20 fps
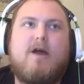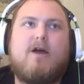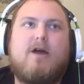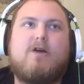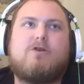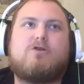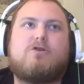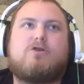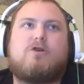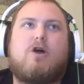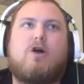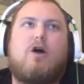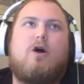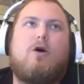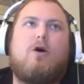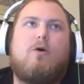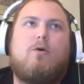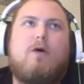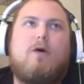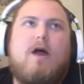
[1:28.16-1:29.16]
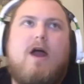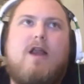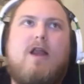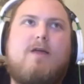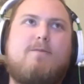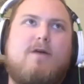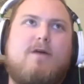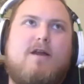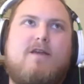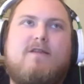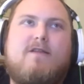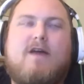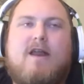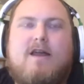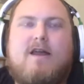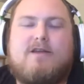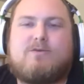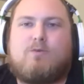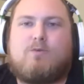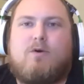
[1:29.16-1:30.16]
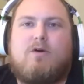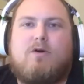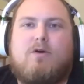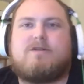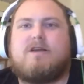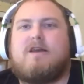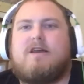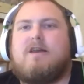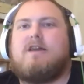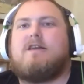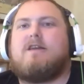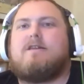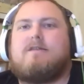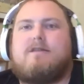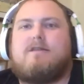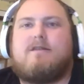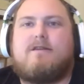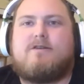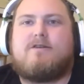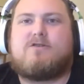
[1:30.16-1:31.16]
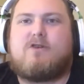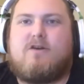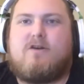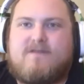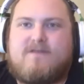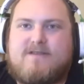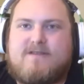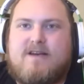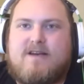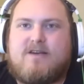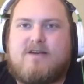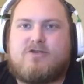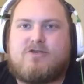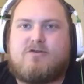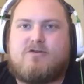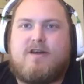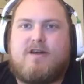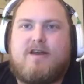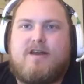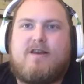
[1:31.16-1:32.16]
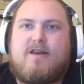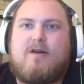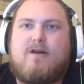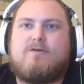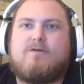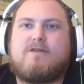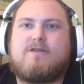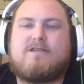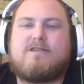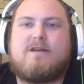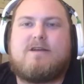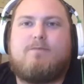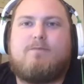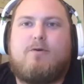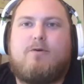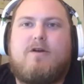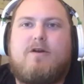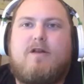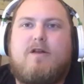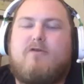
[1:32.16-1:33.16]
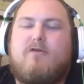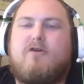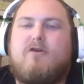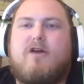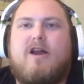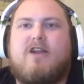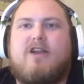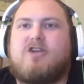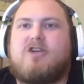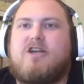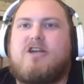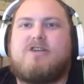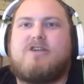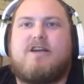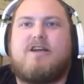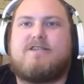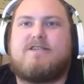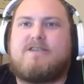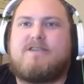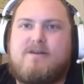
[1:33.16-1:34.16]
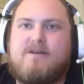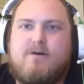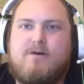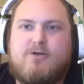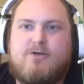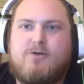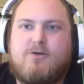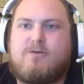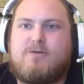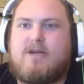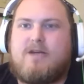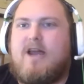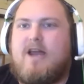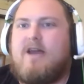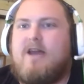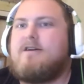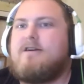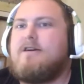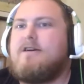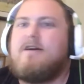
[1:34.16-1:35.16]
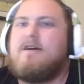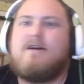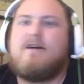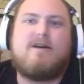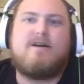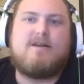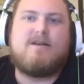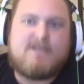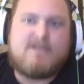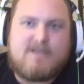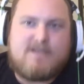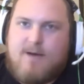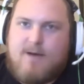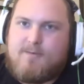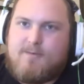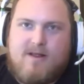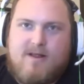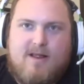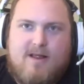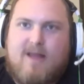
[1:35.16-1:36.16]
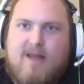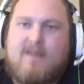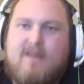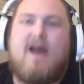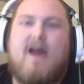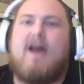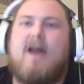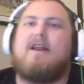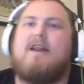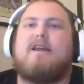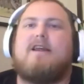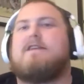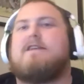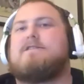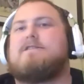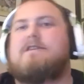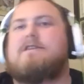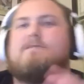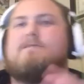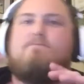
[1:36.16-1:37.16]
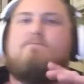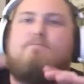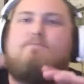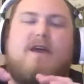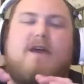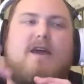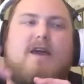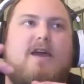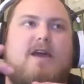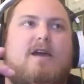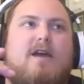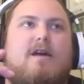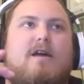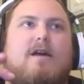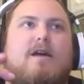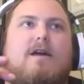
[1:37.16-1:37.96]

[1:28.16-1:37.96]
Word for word: So anybody that has worked in the service industry knows at some point or another, you got to change out a C O two tank, something like that, and it gets these big